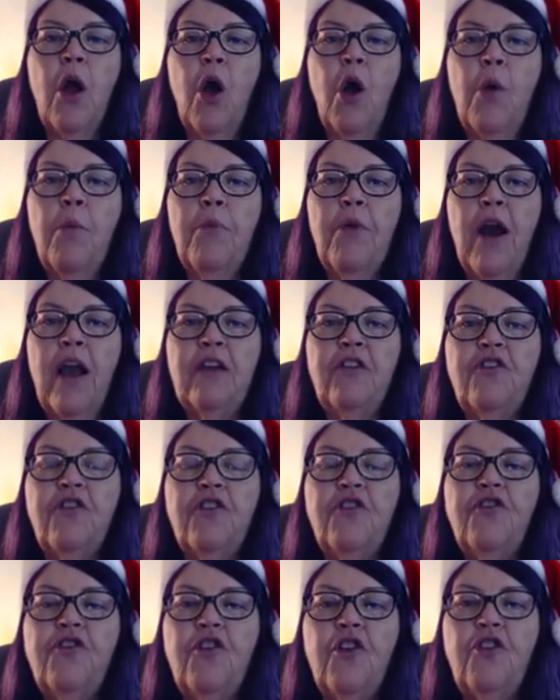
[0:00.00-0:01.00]
Home
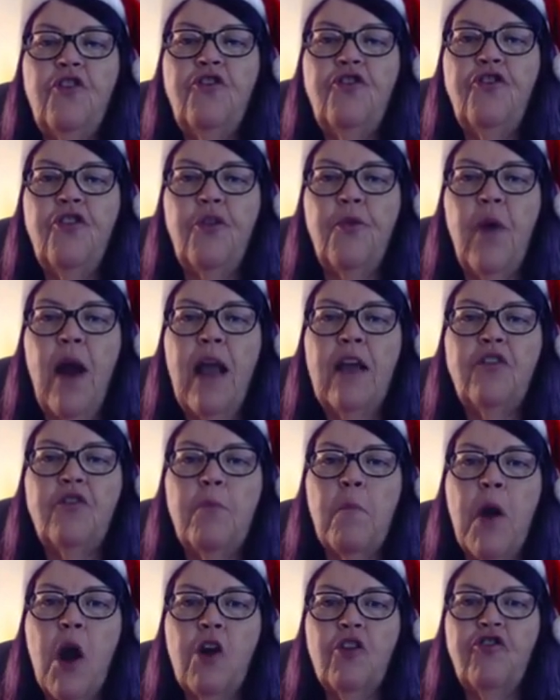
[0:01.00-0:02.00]
prices should
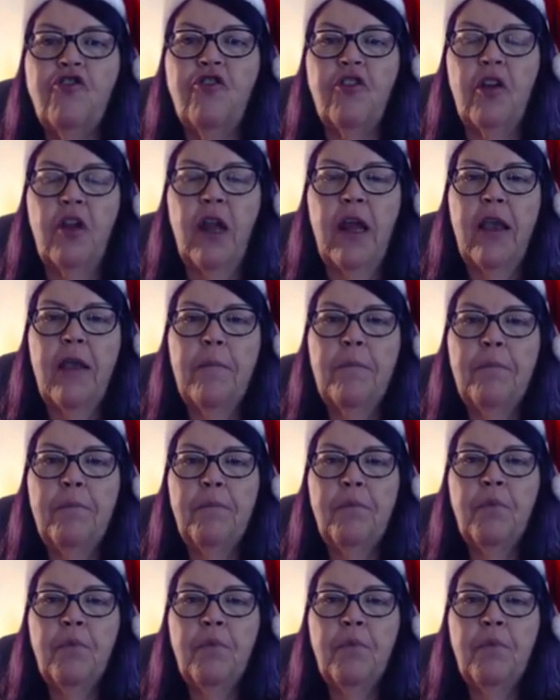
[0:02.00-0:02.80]
rise marginally.